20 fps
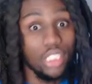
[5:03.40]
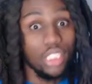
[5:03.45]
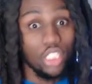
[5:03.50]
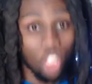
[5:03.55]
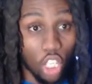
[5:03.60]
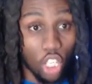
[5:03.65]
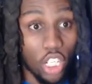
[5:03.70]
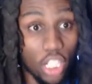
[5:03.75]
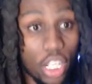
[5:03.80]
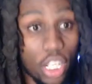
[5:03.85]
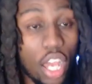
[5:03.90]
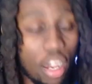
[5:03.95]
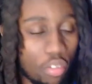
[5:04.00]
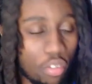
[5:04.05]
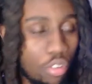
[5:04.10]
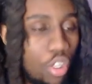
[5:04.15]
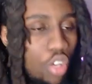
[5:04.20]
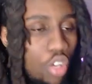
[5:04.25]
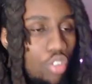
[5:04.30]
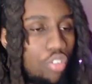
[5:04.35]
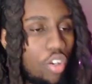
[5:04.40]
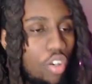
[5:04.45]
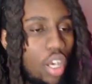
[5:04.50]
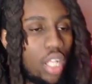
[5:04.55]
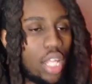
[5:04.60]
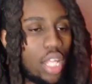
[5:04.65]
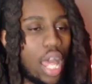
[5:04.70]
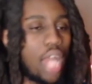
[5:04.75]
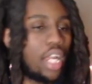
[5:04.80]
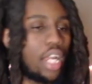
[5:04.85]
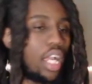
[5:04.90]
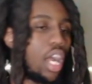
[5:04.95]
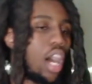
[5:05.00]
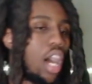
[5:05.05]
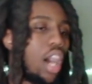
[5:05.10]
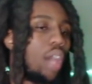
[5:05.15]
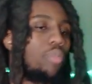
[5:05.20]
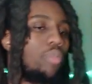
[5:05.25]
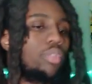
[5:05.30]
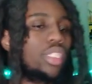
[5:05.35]
enough for a lot of
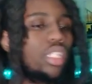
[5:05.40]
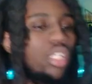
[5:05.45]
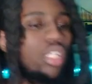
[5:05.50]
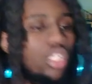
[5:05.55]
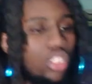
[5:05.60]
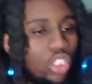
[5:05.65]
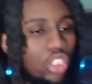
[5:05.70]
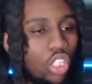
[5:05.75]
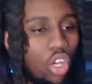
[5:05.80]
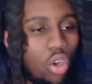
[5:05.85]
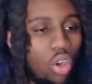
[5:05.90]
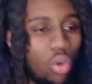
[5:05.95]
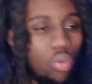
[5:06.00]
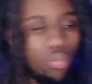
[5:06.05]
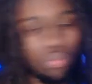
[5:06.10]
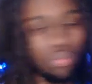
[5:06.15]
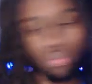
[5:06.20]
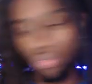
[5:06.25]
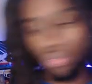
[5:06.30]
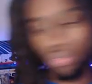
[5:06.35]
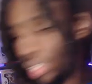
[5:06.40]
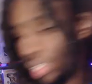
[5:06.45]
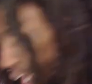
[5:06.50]
comps. So, hey,